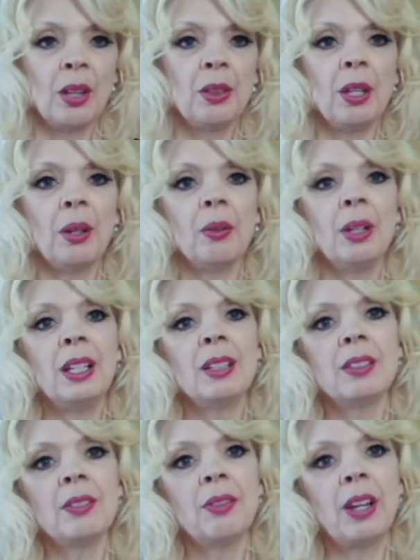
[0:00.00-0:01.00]
there
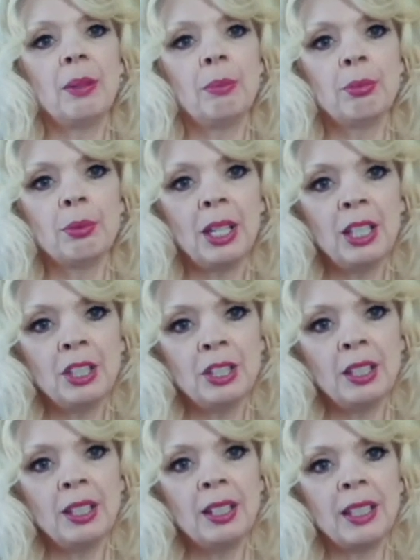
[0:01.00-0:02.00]
is a
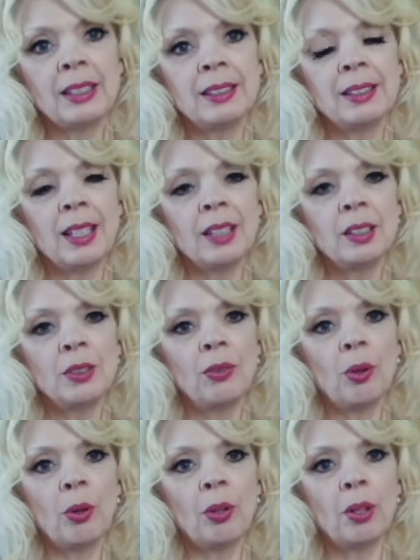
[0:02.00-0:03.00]
vibration that sets
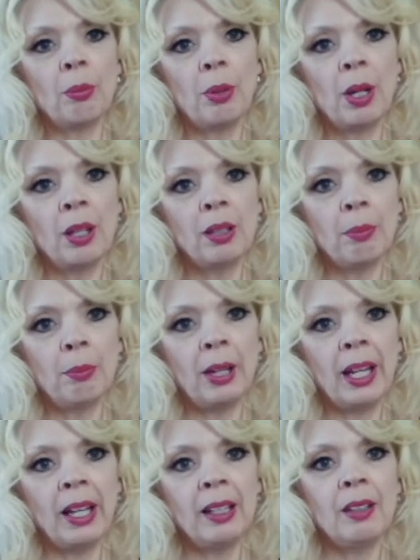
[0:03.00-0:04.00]
forth upon the
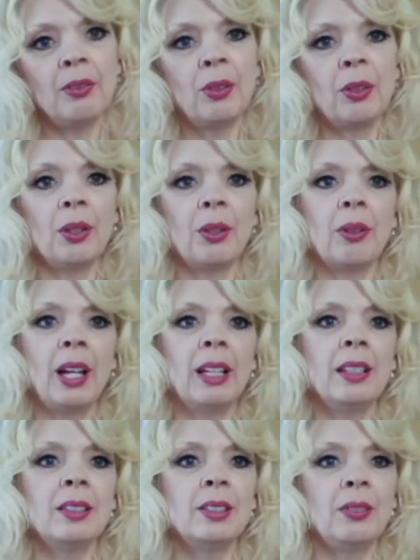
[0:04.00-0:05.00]
planet for the
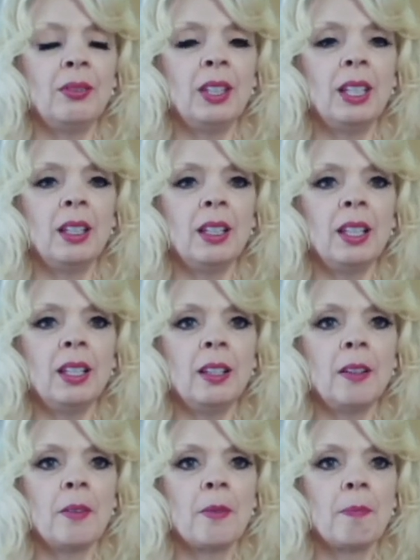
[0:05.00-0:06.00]
grandest of healing,
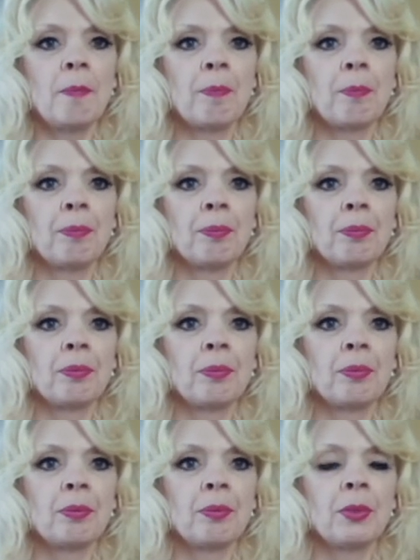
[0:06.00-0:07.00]

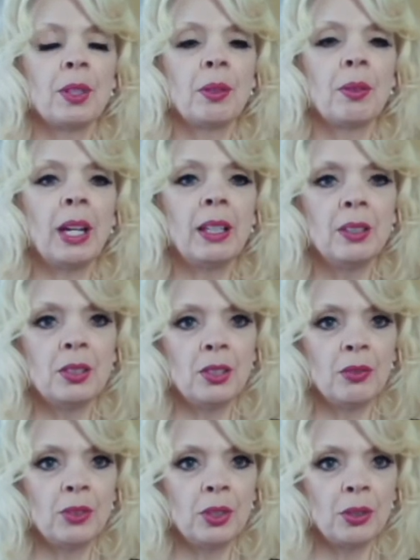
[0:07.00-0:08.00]
the grandest
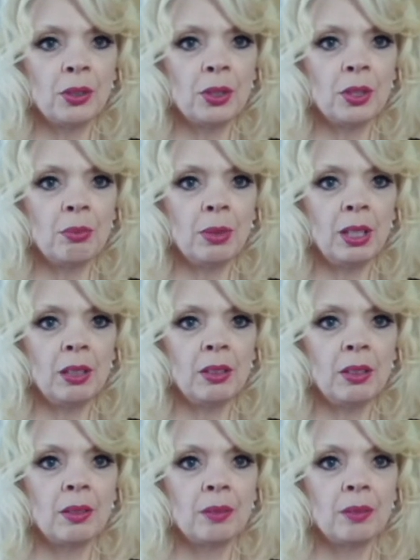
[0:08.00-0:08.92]
of nourishment,